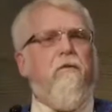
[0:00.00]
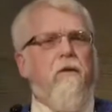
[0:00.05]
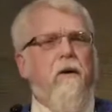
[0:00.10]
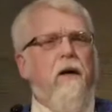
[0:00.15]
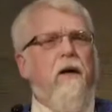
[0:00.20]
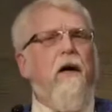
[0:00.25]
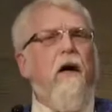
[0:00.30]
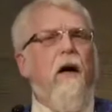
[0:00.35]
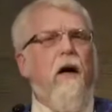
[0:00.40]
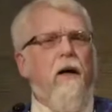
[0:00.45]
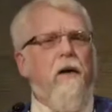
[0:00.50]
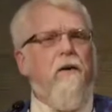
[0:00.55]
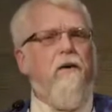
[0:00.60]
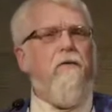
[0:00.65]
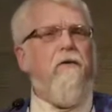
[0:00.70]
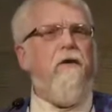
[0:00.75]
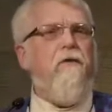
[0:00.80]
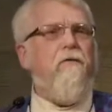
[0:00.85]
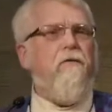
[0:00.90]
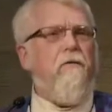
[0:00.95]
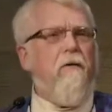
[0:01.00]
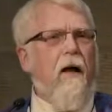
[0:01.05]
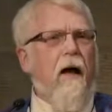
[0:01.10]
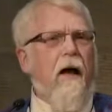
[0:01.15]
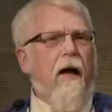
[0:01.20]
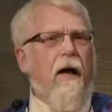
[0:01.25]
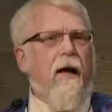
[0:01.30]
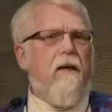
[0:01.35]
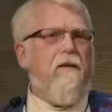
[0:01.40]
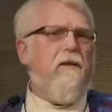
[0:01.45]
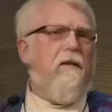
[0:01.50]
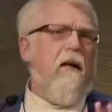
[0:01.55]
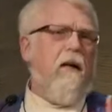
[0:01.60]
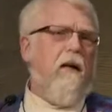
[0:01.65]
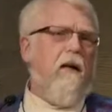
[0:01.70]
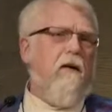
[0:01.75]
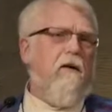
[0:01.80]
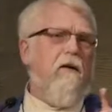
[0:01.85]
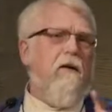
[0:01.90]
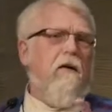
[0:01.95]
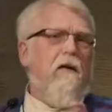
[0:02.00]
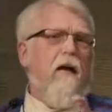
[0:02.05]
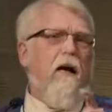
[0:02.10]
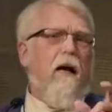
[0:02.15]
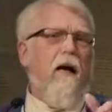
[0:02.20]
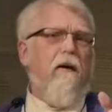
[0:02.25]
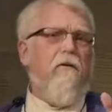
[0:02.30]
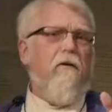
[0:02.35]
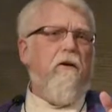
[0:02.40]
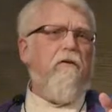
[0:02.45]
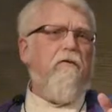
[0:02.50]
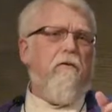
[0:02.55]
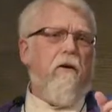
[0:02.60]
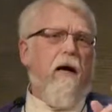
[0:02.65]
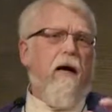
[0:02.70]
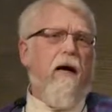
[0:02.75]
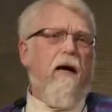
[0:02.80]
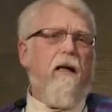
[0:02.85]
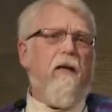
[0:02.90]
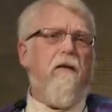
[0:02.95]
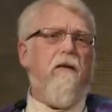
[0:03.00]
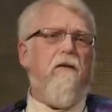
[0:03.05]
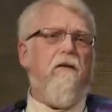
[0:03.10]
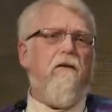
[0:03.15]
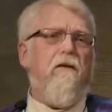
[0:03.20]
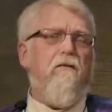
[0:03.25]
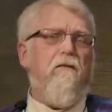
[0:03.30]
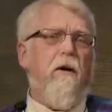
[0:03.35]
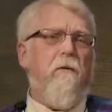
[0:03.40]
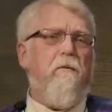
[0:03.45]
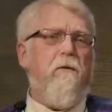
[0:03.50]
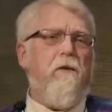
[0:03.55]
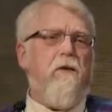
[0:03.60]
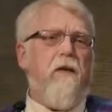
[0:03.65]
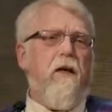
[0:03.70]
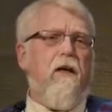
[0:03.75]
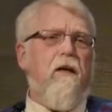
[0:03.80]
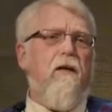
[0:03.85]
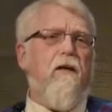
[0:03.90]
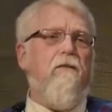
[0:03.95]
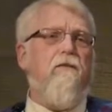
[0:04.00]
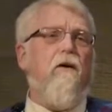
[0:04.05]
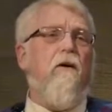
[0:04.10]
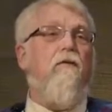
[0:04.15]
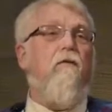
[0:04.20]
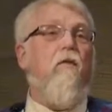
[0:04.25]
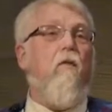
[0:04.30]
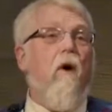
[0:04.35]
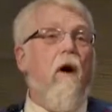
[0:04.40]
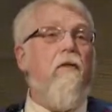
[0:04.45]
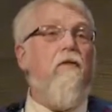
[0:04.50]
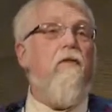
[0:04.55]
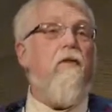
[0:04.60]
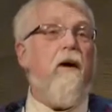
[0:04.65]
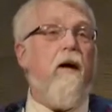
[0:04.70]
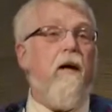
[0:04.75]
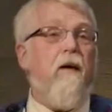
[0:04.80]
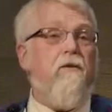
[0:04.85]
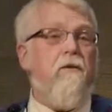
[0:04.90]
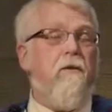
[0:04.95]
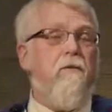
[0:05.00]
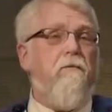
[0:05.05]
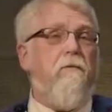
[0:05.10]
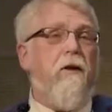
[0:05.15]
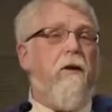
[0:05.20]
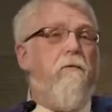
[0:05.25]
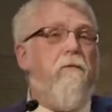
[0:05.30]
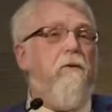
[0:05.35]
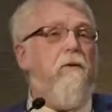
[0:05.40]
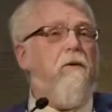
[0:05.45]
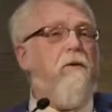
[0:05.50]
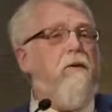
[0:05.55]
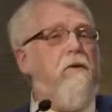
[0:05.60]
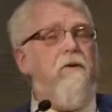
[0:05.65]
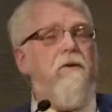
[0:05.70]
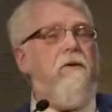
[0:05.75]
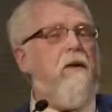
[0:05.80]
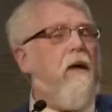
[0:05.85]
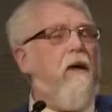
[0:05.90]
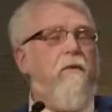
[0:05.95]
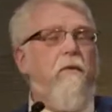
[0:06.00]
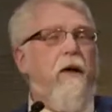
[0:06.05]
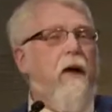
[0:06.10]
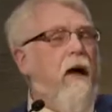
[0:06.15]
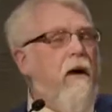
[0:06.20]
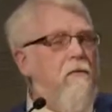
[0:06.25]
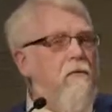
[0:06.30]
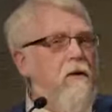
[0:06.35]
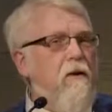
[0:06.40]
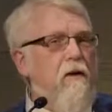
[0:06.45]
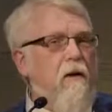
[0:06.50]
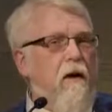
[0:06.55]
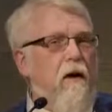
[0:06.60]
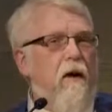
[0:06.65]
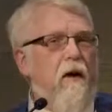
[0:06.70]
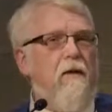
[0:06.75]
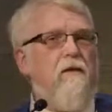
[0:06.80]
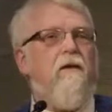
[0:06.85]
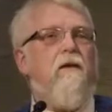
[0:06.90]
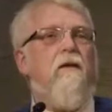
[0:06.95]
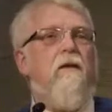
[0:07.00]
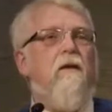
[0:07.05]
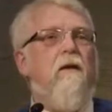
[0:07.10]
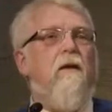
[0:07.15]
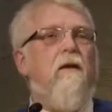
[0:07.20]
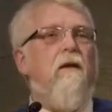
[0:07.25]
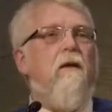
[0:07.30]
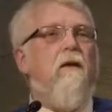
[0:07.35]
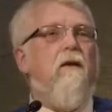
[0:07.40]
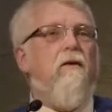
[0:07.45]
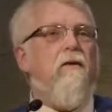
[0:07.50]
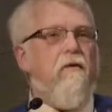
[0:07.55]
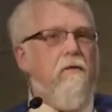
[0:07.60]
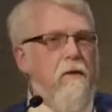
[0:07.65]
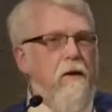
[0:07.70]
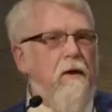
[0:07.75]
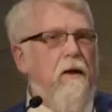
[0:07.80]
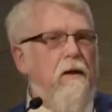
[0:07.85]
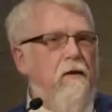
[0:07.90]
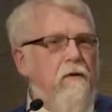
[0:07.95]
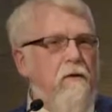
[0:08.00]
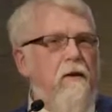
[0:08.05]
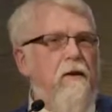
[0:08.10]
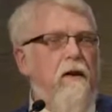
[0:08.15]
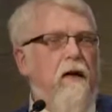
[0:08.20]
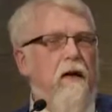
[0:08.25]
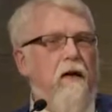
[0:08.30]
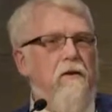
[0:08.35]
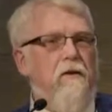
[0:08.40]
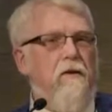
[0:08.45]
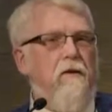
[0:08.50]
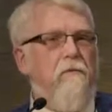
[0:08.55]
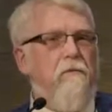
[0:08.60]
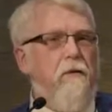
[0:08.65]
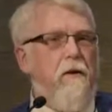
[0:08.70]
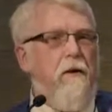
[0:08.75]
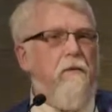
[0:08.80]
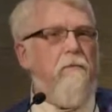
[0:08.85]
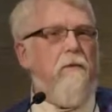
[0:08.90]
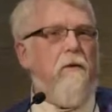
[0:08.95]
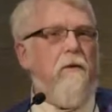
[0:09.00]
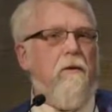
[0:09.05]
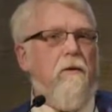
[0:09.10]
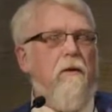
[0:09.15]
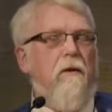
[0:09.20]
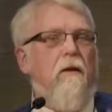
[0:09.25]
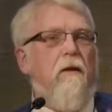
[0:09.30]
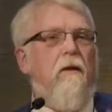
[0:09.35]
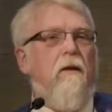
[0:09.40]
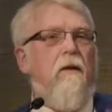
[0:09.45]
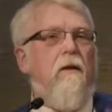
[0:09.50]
300 flags. Now, every flag is representative of 1,000 people. You'll say we haven't lost 300,000 people,